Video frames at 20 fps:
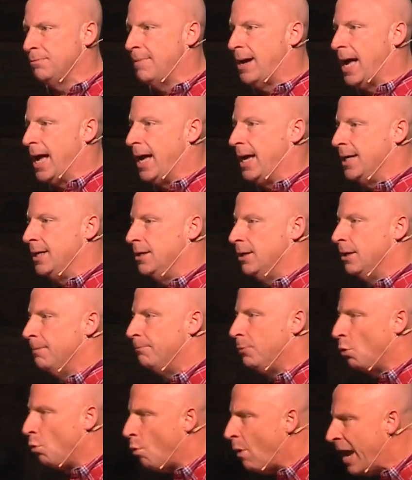mind.
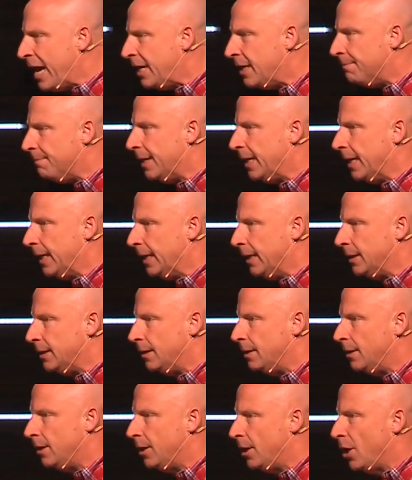But wait a minute.
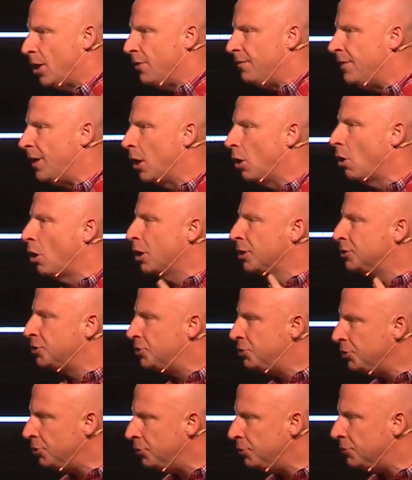There are
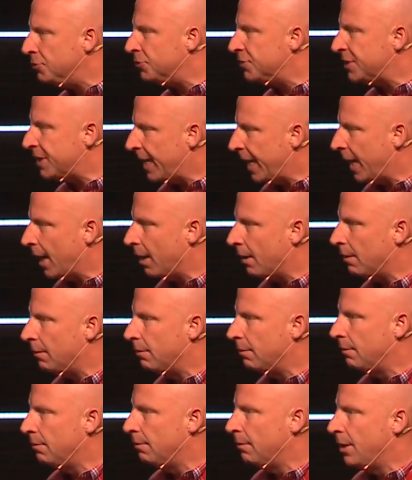Jews there.
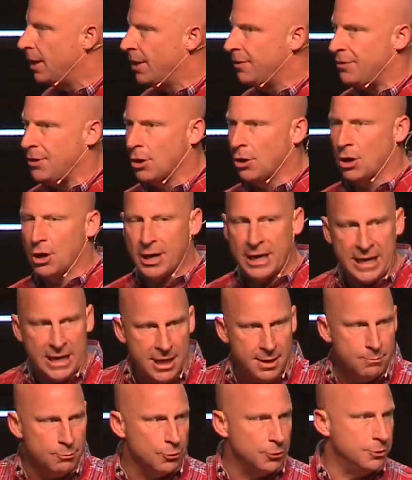There are
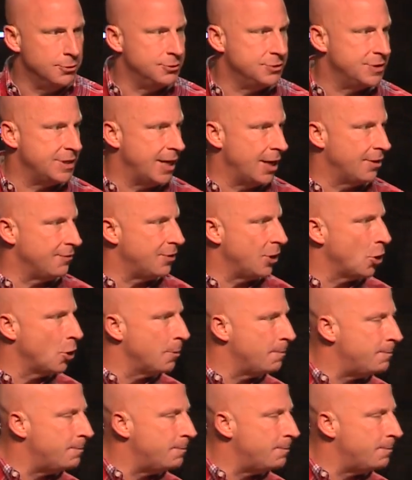Hebrews there. There are